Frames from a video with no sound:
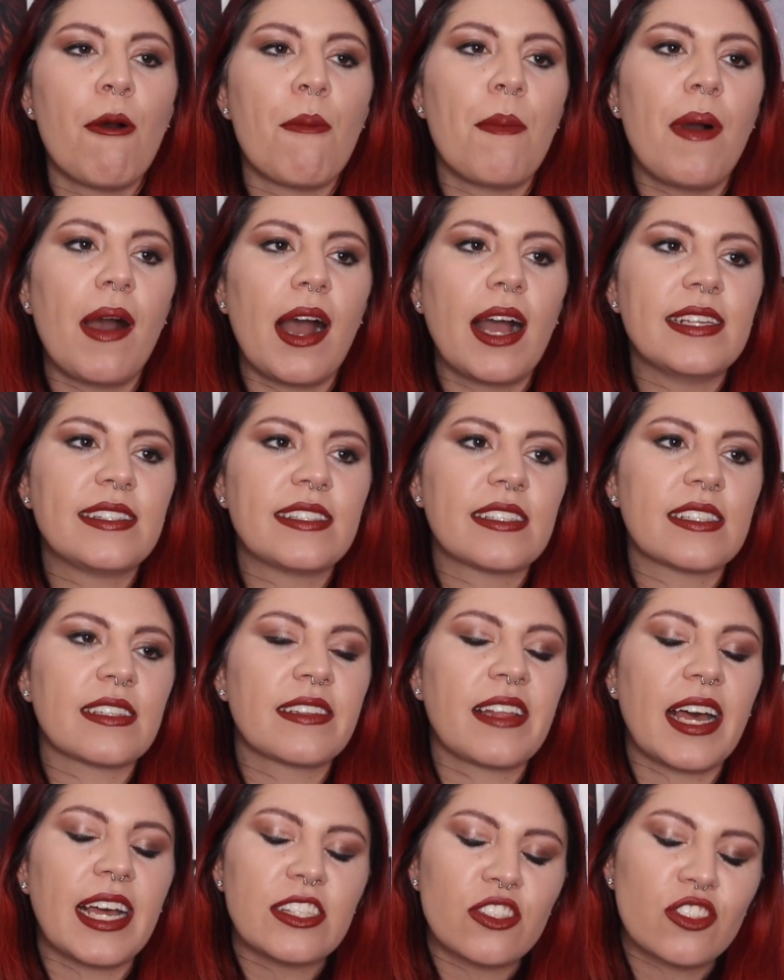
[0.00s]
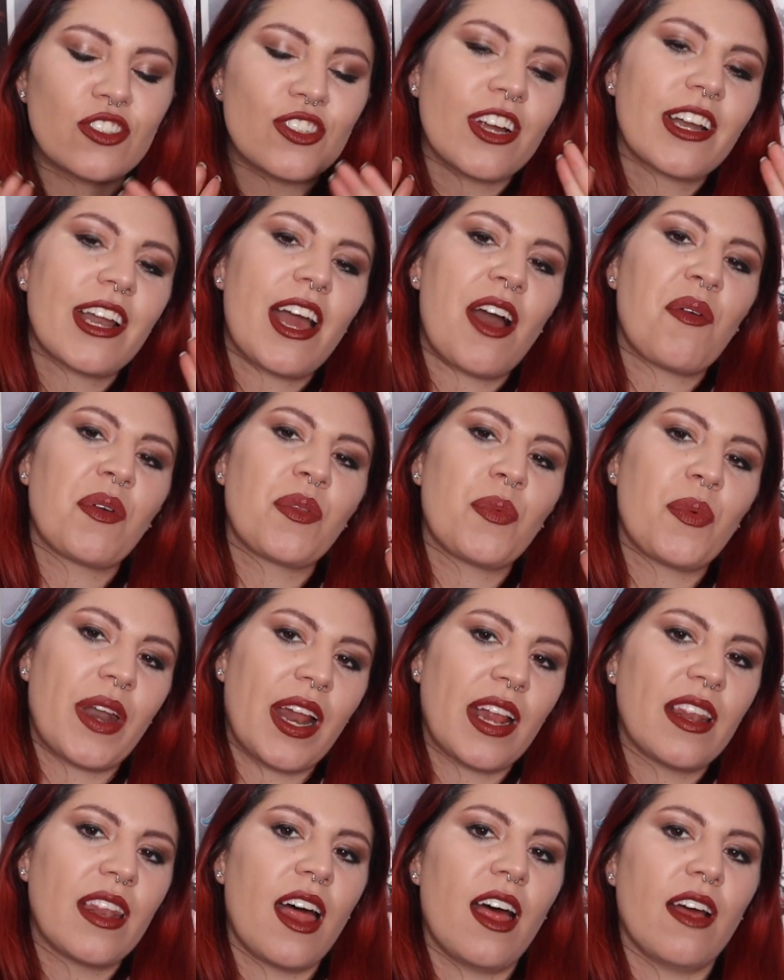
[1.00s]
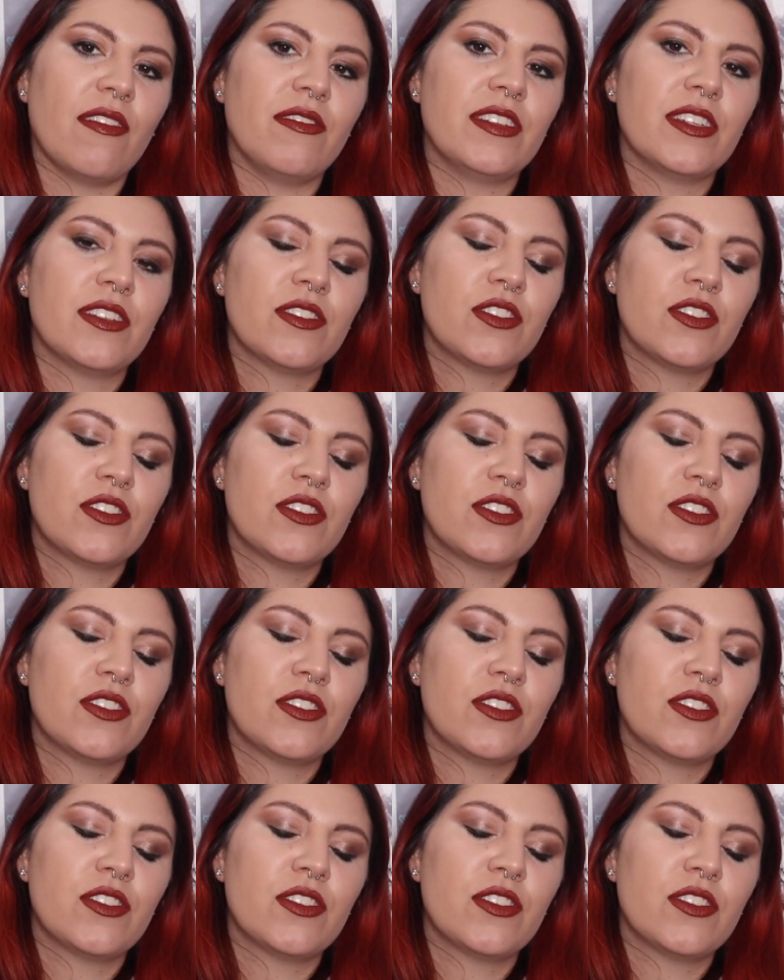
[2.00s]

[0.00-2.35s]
But let's start out with what I loved.